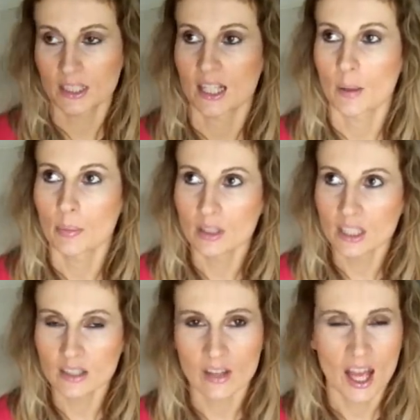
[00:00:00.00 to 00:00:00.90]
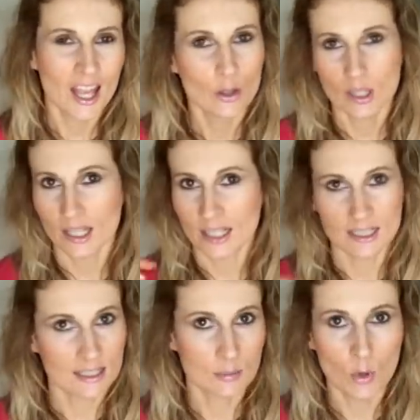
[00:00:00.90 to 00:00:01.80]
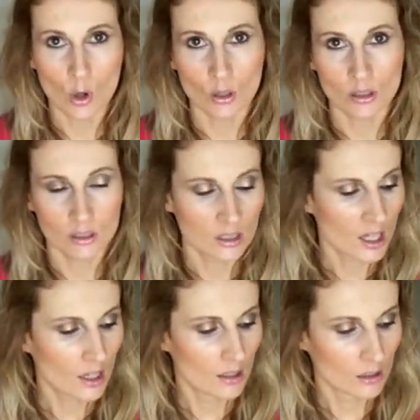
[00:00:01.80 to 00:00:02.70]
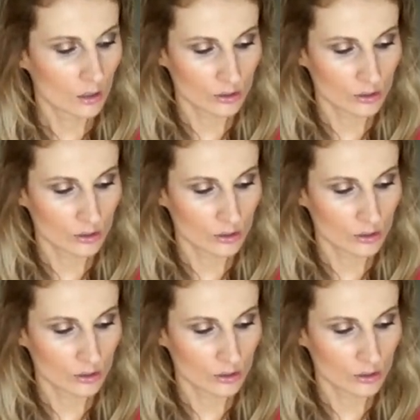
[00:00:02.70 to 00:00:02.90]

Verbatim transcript: but I believe you can get smaller Uh,